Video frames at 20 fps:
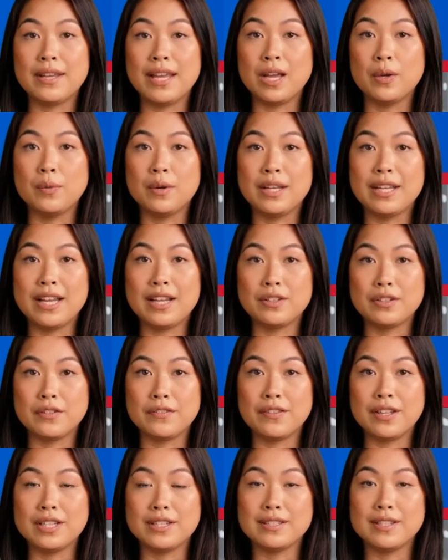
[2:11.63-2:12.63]
network
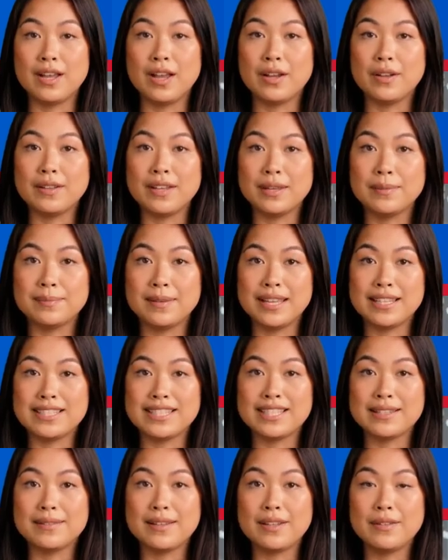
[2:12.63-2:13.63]
interface card and
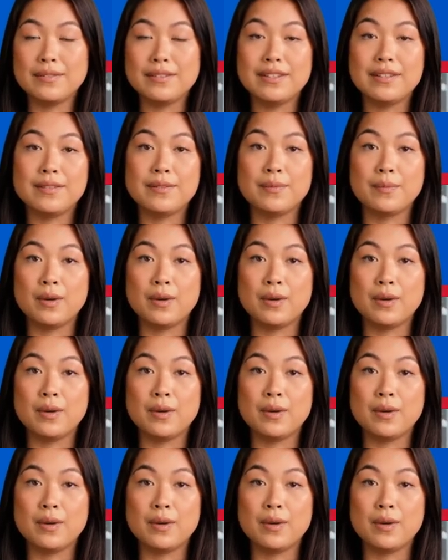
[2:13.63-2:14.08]
PXE boot,